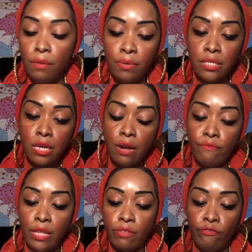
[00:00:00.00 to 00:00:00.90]
Please
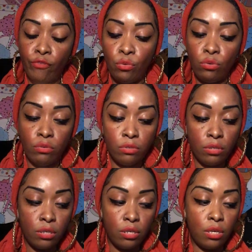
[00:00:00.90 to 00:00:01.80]
clarify the Fool.
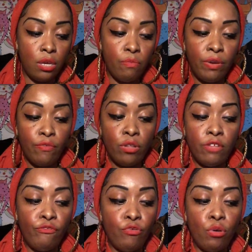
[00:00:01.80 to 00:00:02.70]
We've got
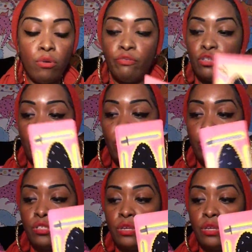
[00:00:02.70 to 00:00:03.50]
the Four of Swords.